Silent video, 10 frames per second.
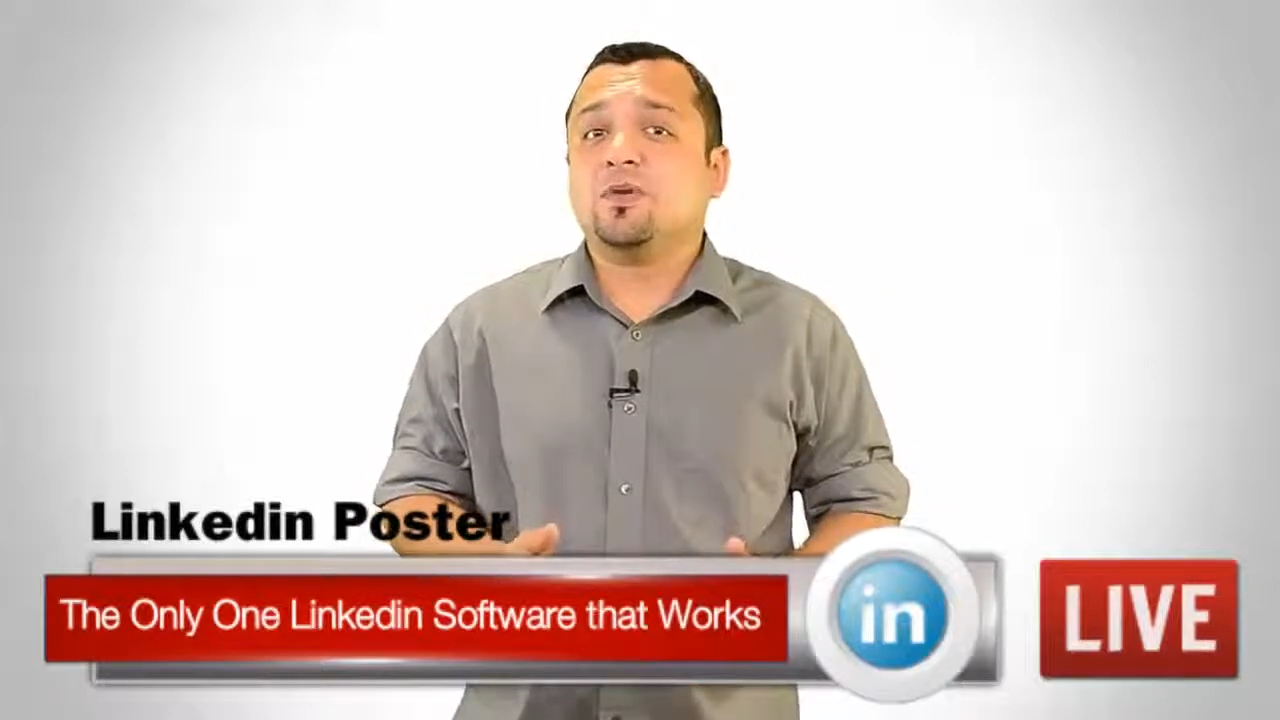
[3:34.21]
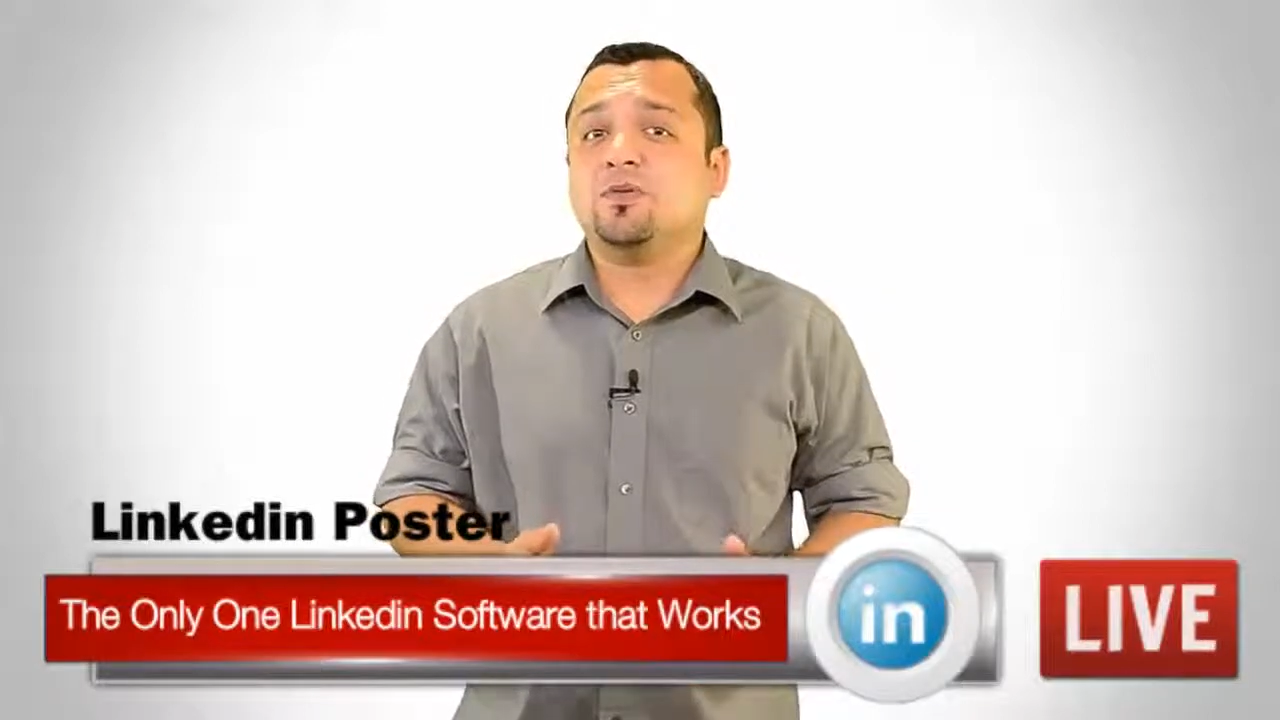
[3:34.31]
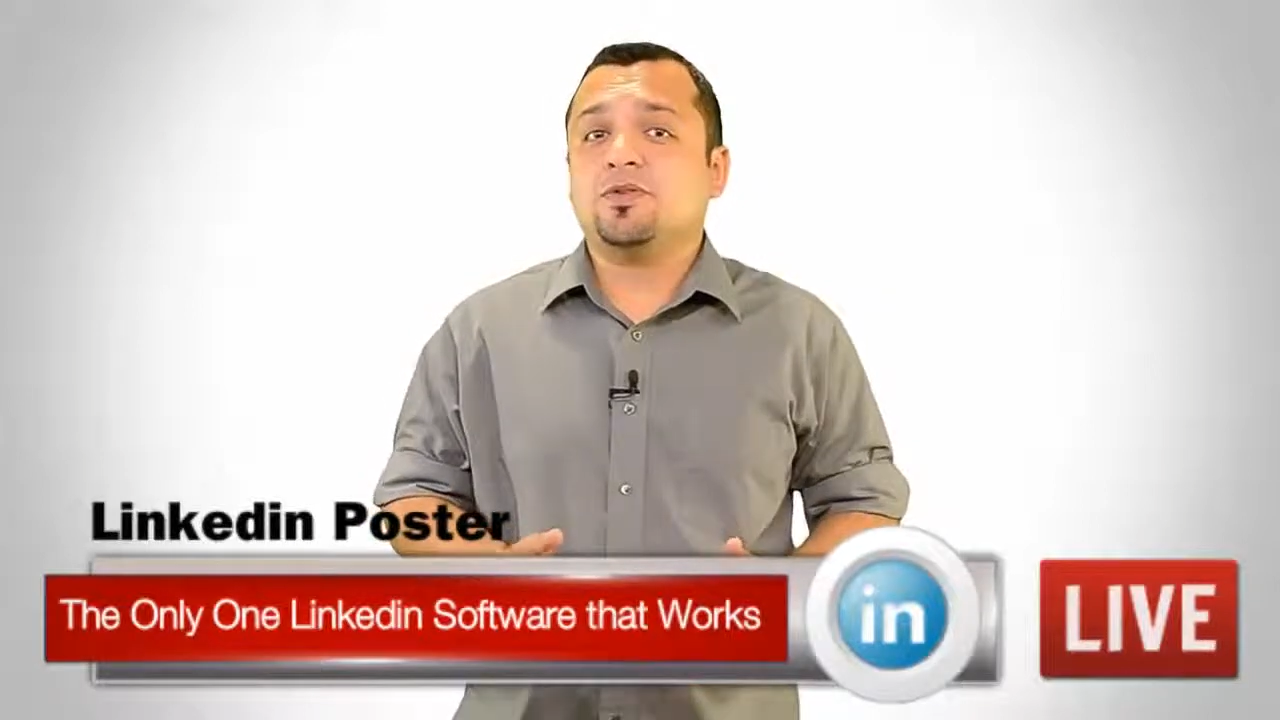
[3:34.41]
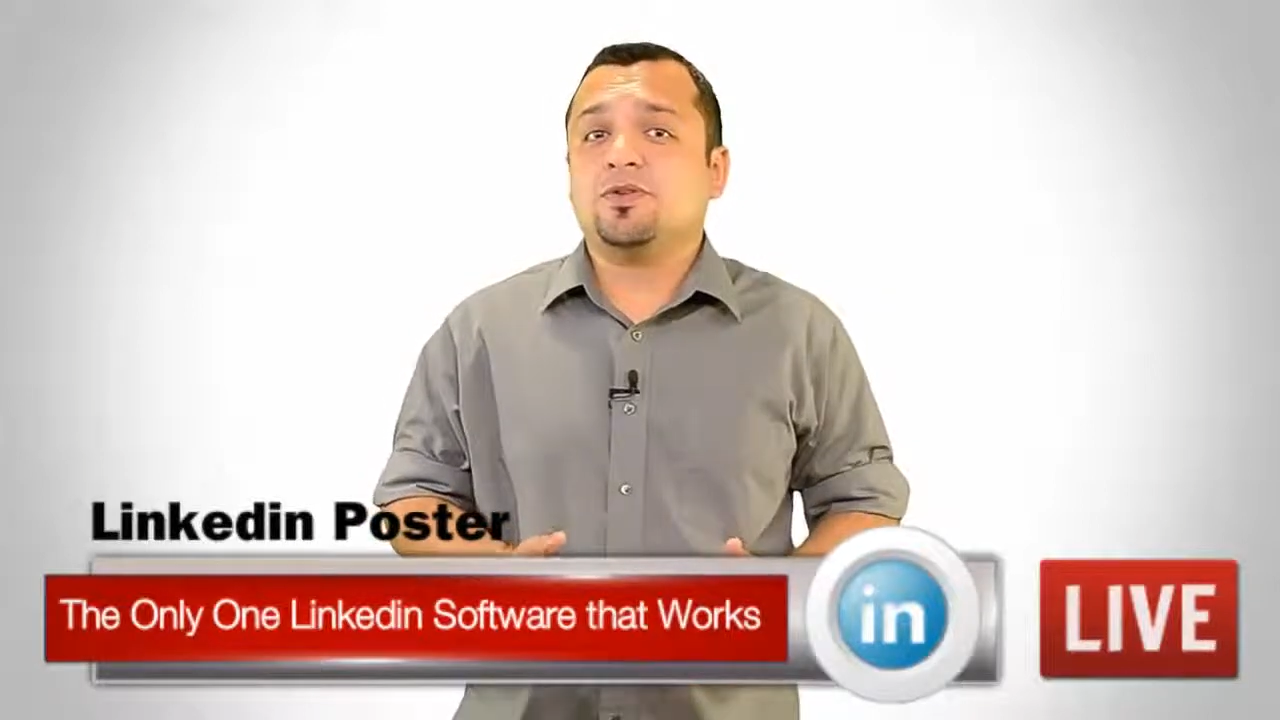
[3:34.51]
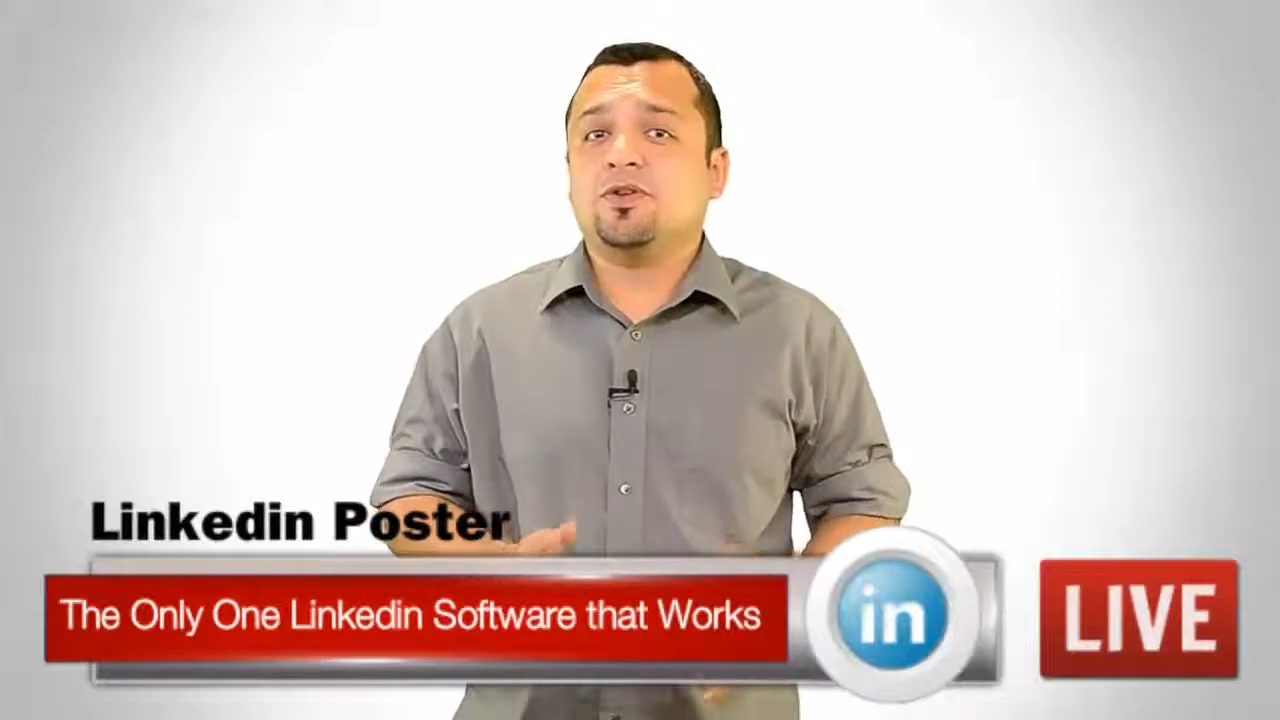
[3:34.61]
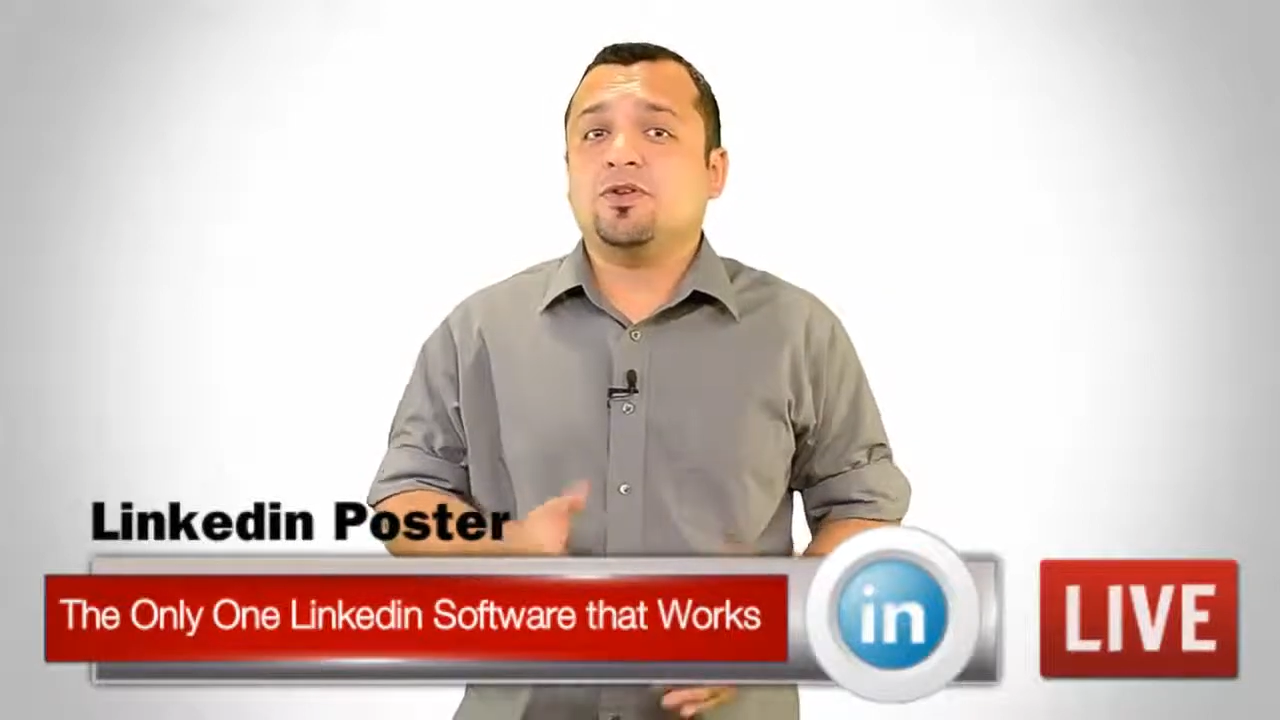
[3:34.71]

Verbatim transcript: Poster,